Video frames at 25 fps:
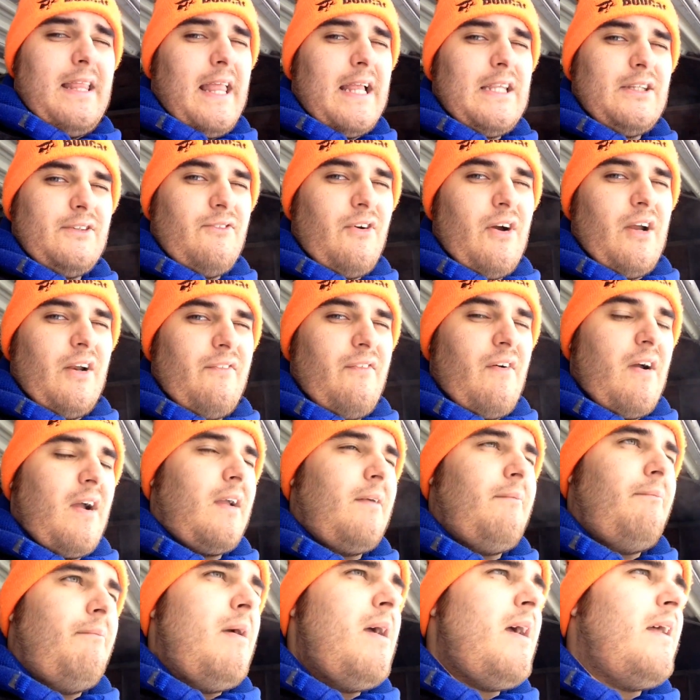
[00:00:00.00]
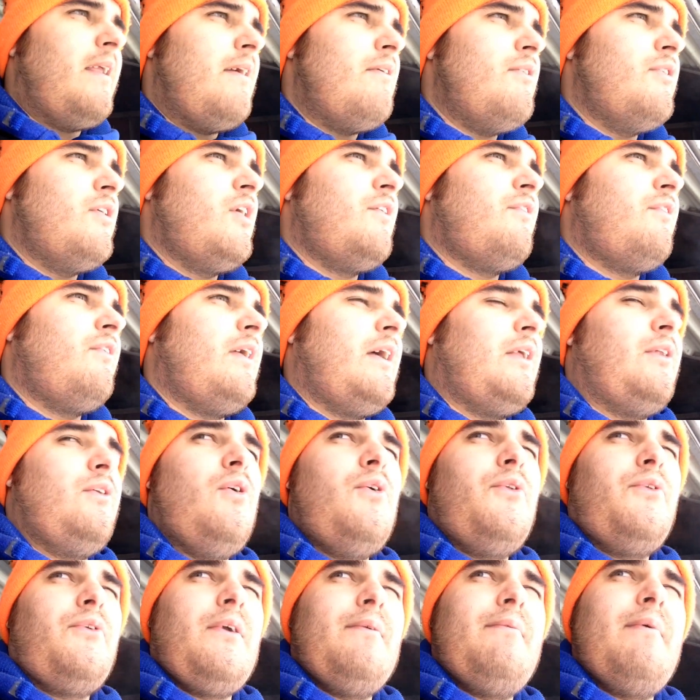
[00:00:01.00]
that's quite a fucking bit. He was here for like
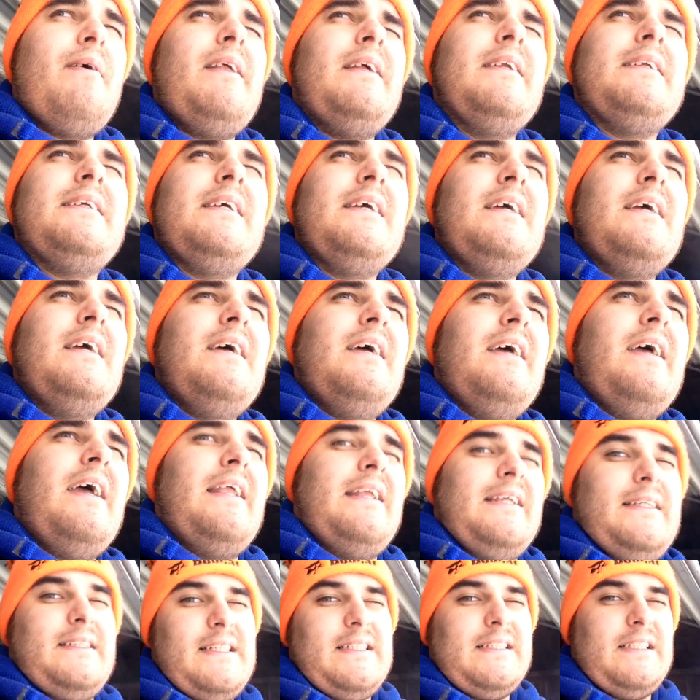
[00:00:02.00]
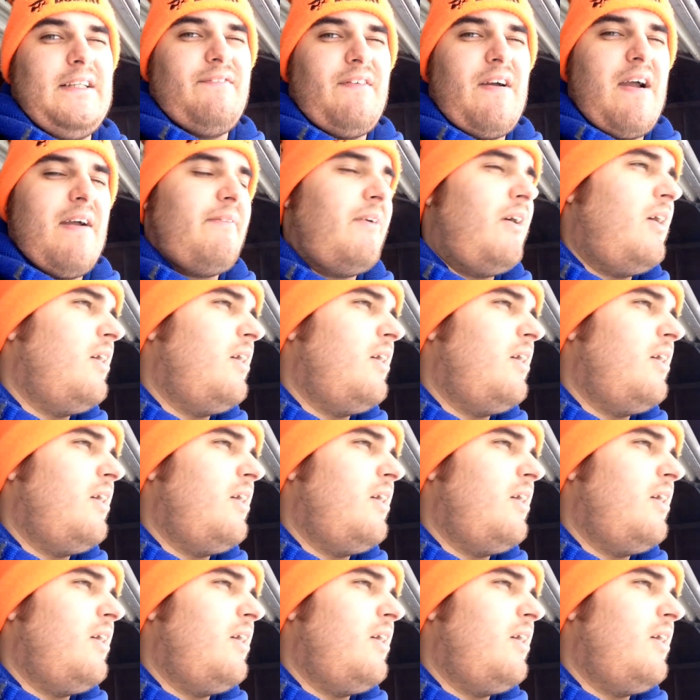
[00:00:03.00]
two, three minutes, and it's sixty-five